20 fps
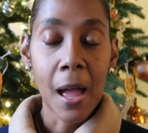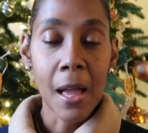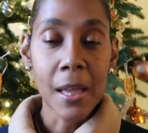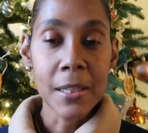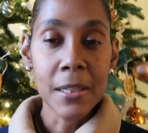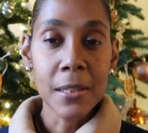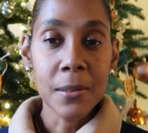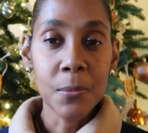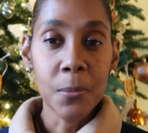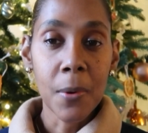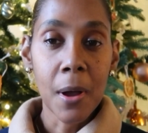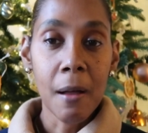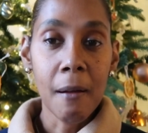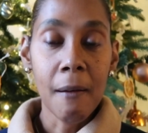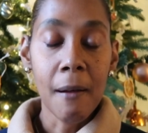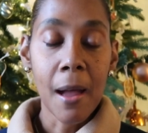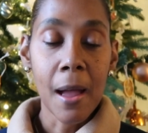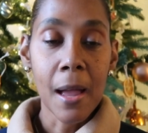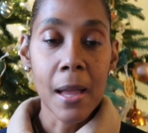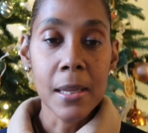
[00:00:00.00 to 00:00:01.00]
as
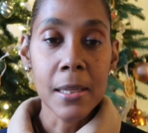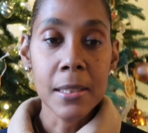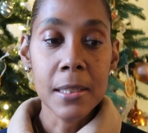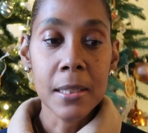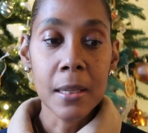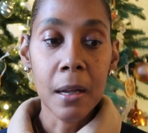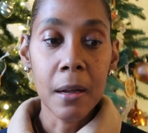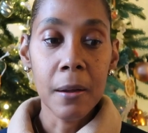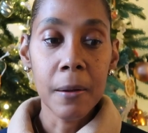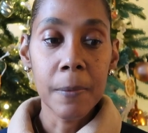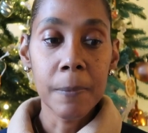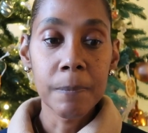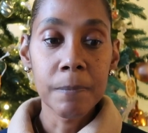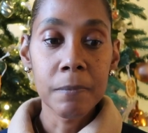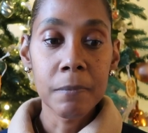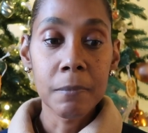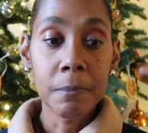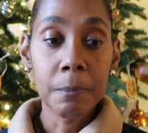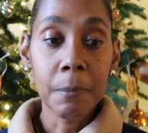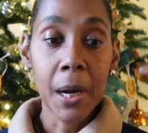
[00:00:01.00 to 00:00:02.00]
well as
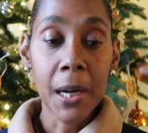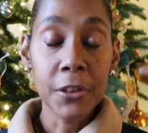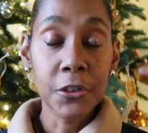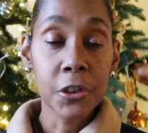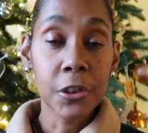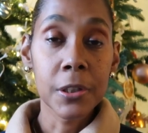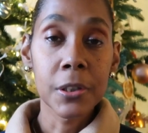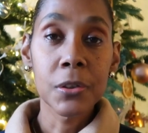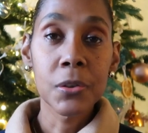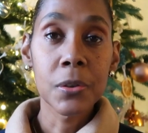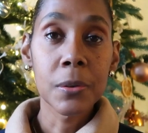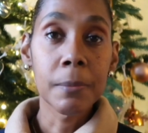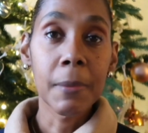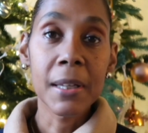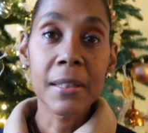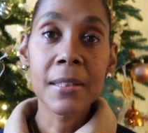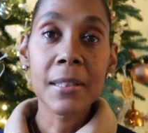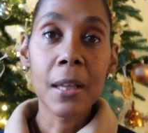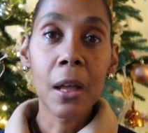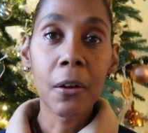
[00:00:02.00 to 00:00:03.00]
um, my journey to
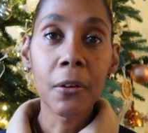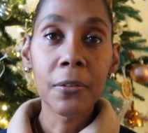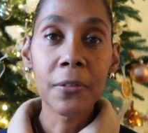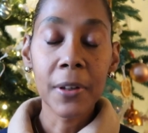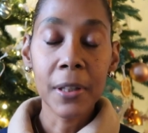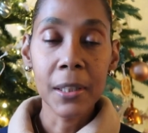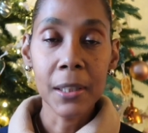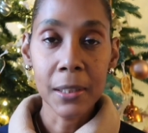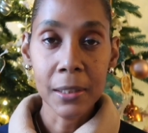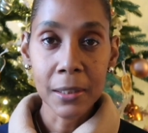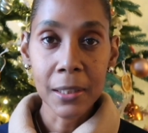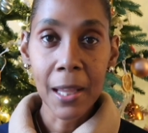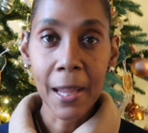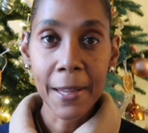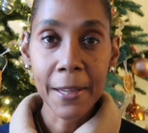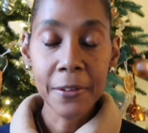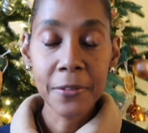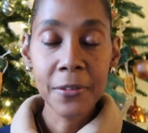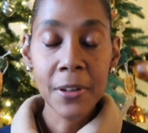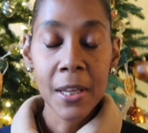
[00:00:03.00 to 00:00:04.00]
myself and in
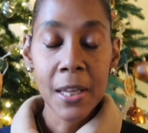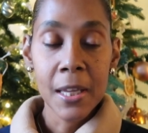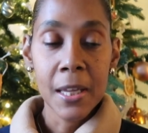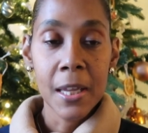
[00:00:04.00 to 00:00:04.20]
life